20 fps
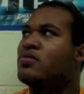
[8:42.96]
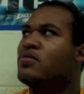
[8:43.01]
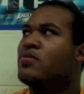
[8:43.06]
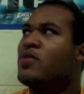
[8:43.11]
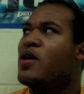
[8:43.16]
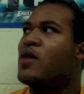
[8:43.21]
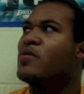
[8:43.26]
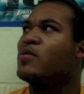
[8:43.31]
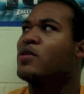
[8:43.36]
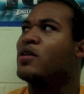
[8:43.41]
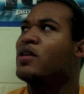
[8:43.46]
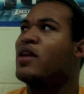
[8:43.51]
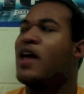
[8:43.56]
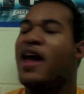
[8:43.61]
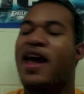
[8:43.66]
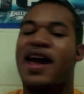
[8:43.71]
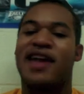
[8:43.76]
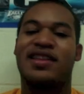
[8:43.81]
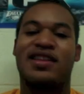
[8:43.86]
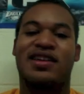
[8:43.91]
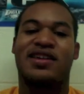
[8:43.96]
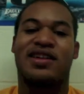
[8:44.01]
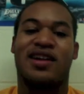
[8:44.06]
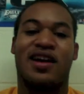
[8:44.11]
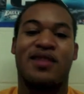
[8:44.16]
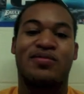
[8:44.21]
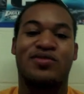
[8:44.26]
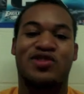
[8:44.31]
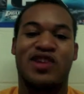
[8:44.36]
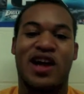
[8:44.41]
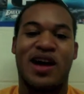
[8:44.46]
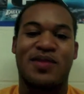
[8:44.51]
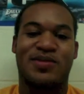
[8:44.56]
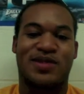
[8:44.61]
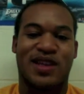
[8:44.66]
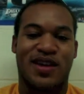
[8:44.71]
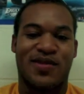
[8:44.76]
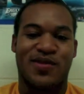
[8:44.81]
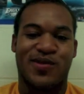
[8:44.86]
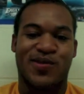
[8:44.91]
Probably candy
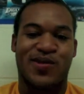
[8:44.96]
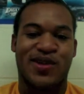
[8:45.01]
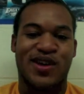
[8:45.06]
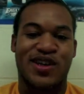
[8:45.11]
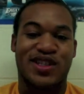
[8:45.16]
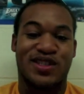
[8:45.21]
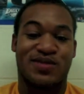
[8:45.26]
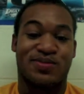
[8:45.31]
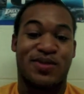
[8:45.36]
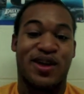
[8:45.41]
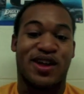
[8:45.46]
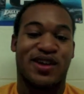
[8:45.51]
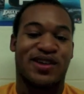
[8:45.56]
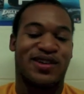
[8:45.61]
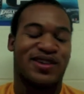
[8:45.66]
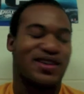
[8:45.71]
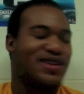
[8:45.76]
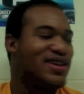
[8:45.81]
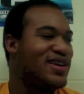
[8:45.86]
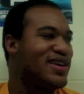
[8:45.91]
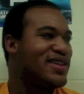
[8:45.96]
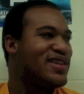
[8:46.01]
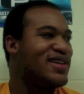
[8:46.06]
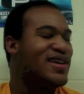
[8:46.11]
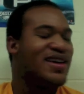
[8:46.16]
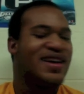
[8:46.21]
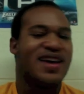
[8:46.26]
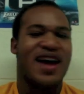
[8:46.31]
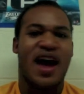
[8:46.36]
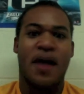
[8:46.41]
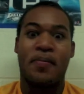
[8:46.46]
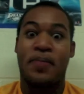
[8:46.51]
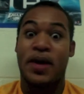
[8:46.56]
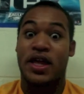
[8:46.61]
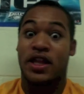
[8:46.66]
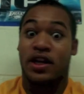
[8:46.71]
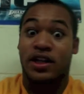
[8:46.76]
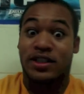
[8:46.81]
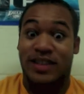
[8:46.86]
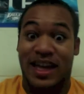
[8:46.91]
gumdrops everywhere, smelling good. I
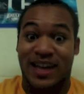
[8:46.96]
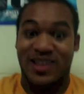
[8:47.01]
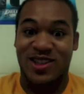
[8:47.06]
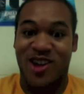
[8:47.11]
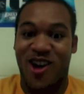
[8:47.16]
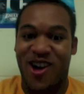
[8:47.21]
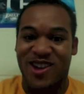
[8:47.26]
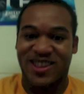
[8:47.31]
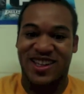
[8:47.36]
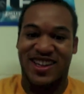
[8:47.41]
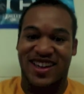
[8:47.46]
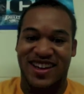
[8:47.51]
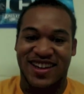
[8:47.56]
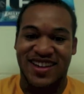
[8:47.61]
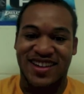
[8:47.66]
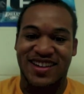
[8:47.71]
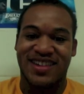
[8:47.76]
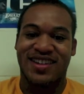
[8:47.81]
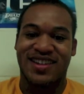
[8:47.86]
bet it looks like Narnia.